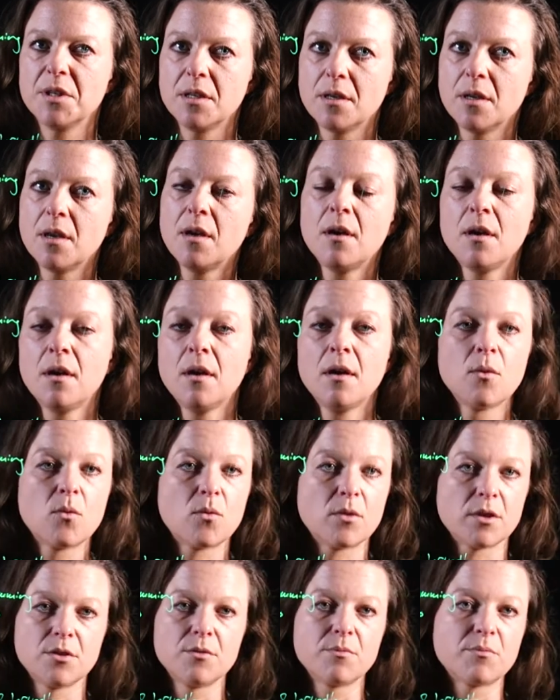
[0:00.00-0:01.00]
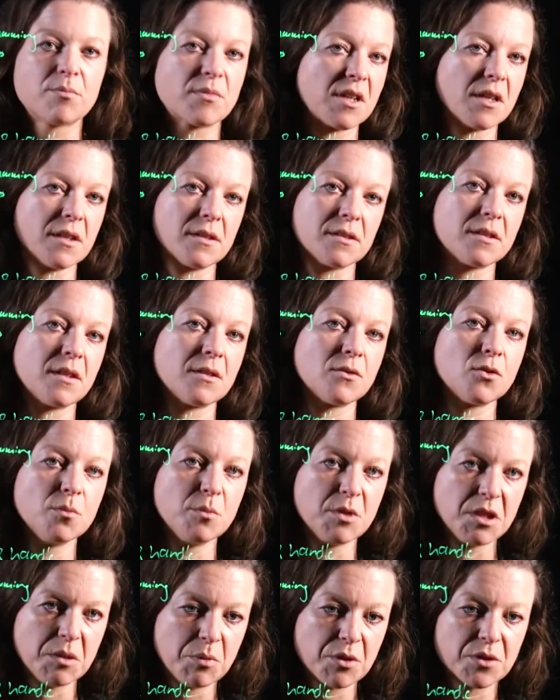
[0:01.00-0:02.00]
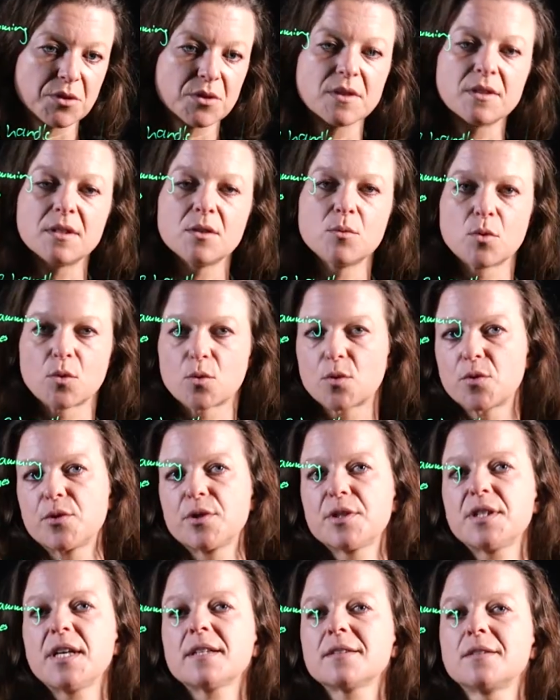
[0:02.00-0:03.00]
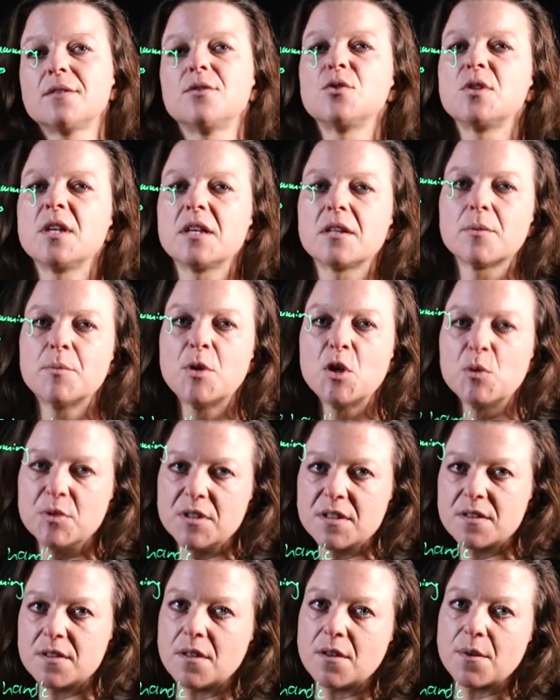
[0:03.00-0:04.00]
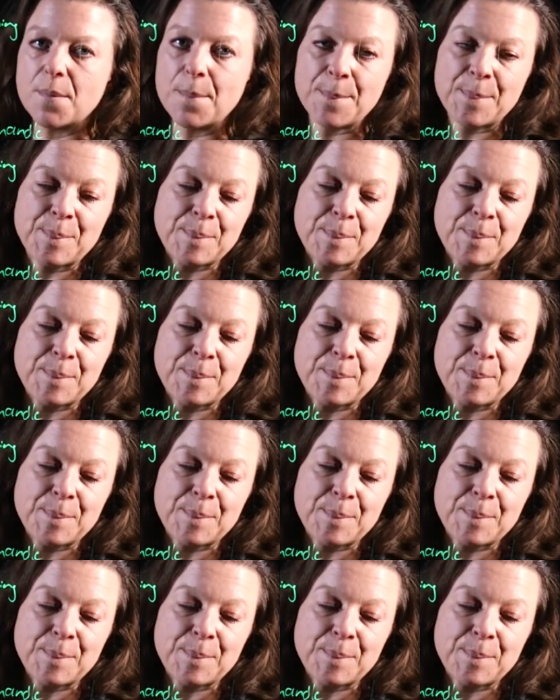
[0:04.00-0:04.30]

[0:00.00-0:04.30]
in when a guest had too many beers that they would order a taxi to take them home instead